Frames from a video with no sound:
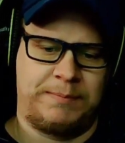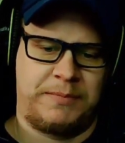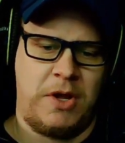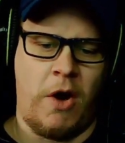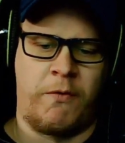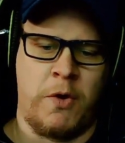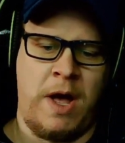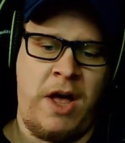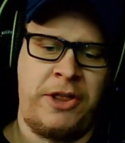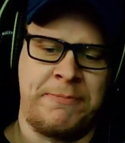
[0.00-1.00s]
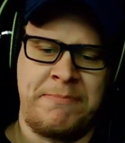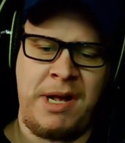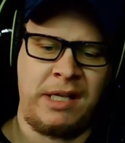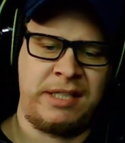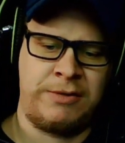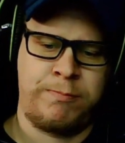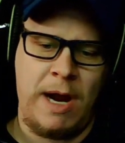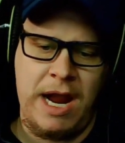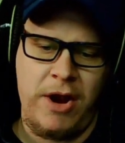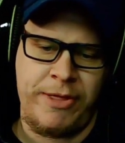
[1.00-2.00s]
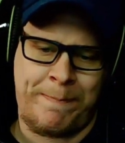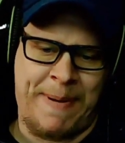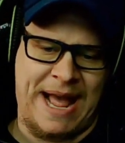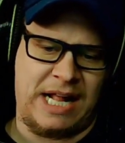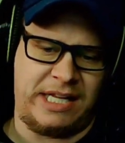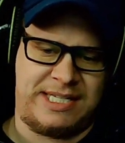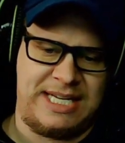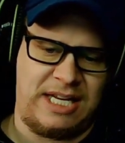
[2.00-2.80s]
Overall, the malt is where the balance is